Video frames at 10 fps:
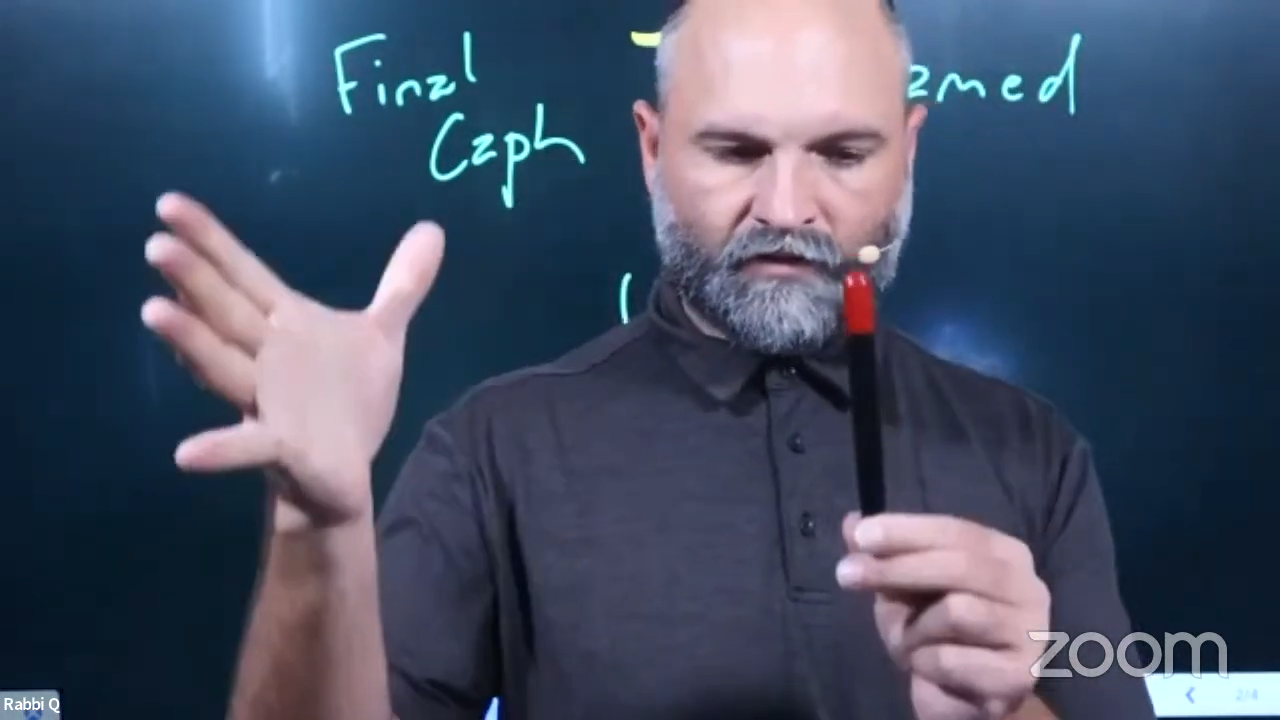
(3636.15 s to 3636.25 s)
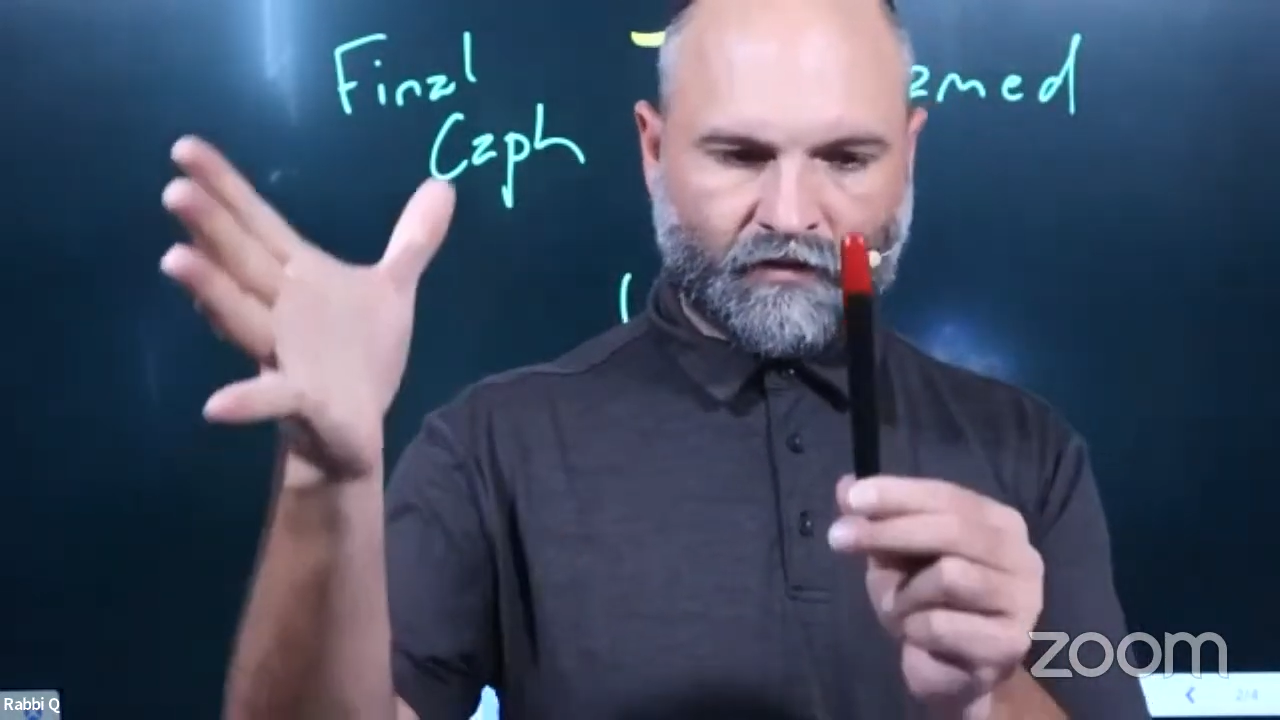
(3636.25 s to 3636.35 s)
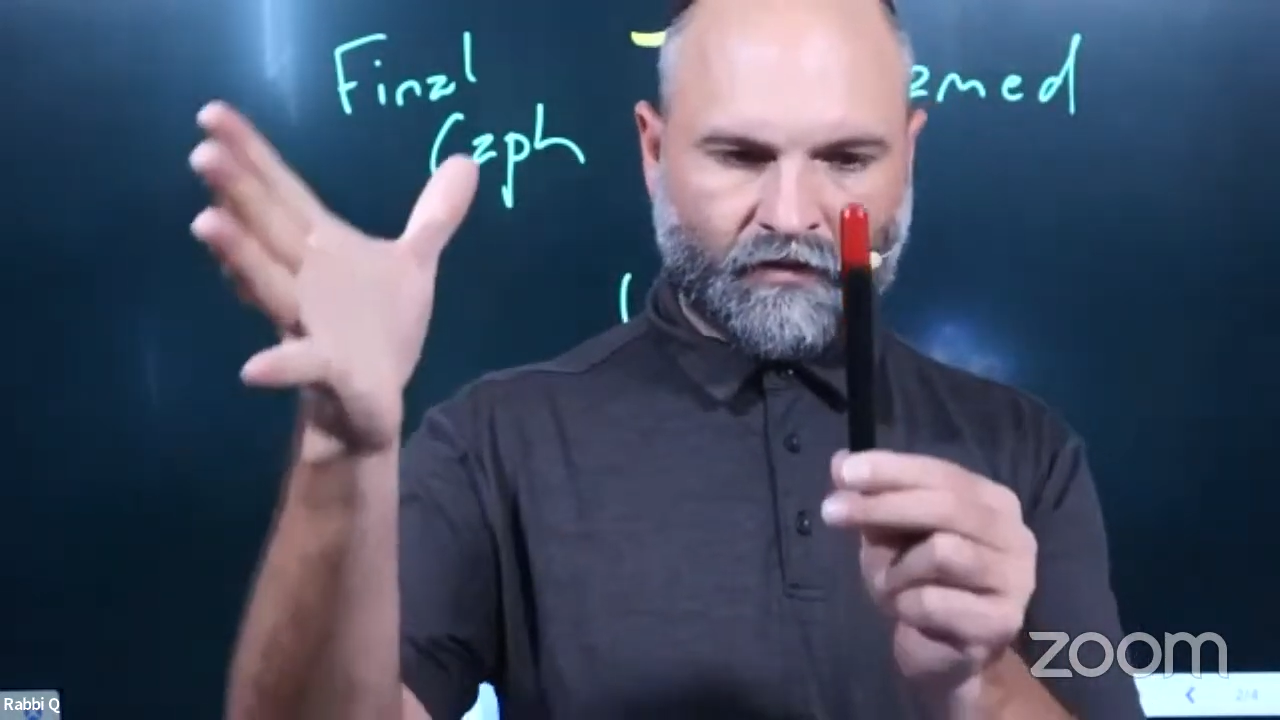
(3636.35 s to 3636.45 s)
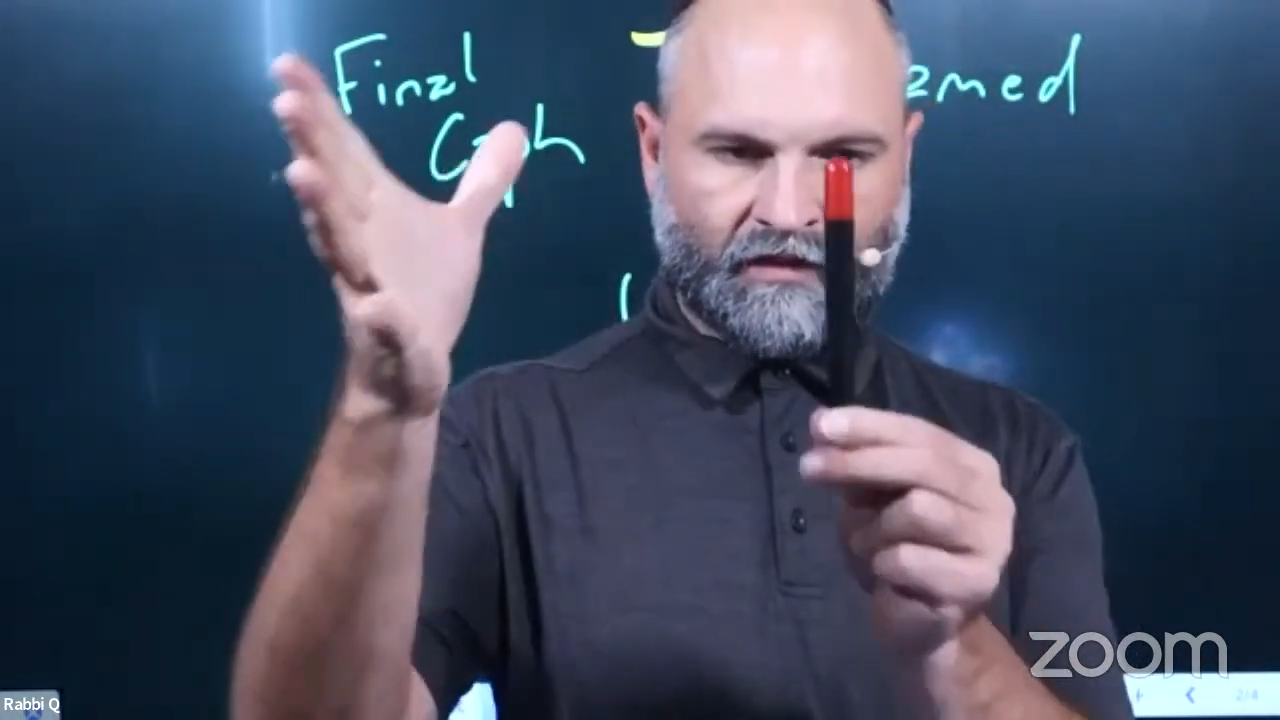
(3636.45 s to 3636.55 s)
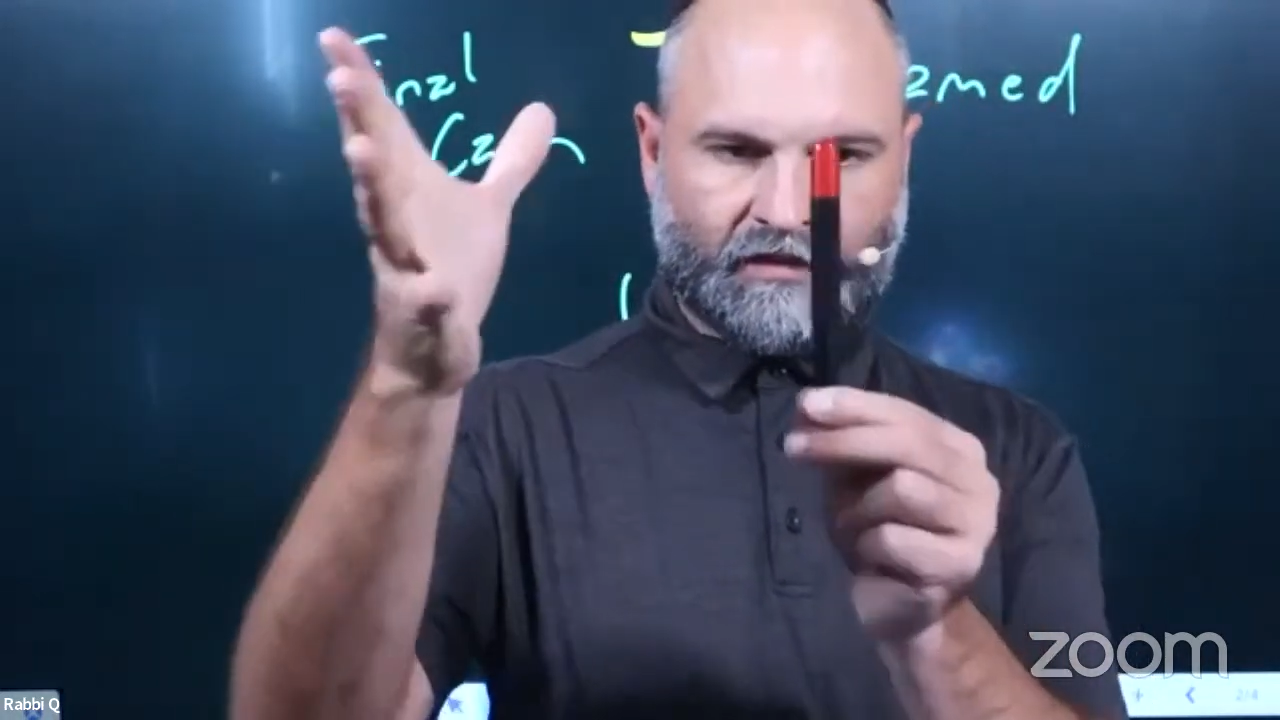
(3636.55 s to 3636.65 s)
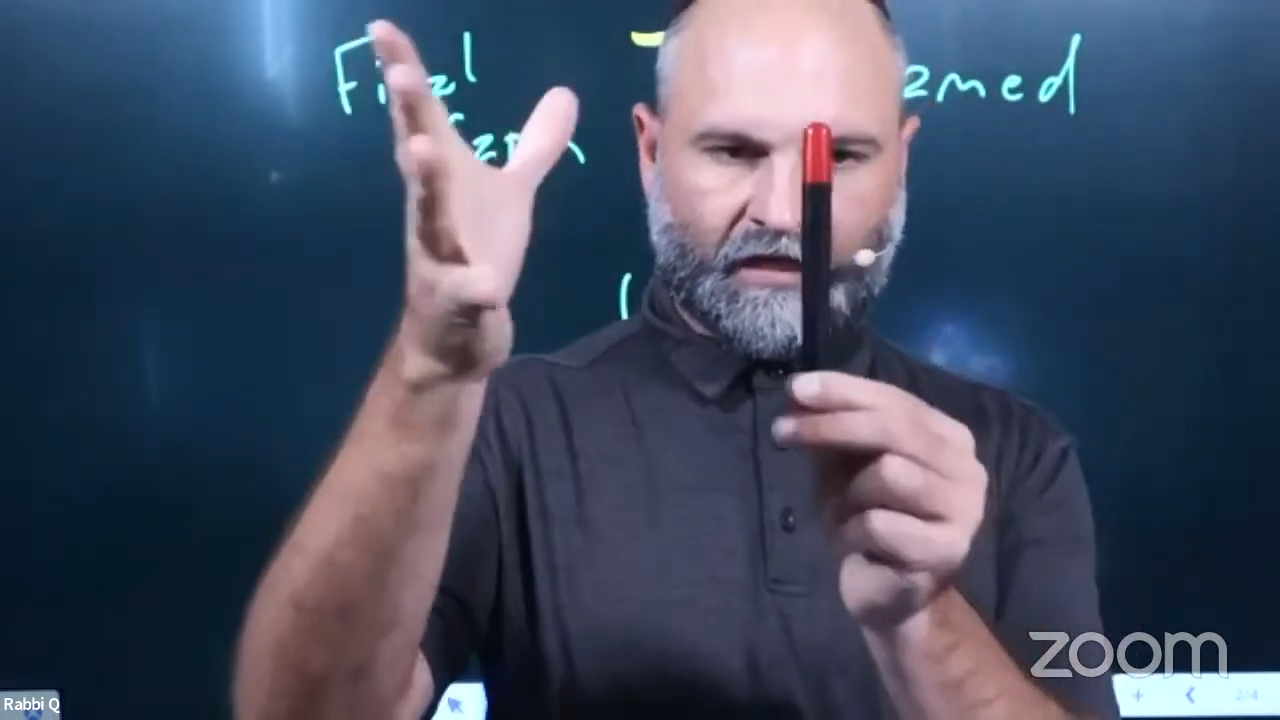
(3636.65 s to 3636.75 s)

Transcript: So in this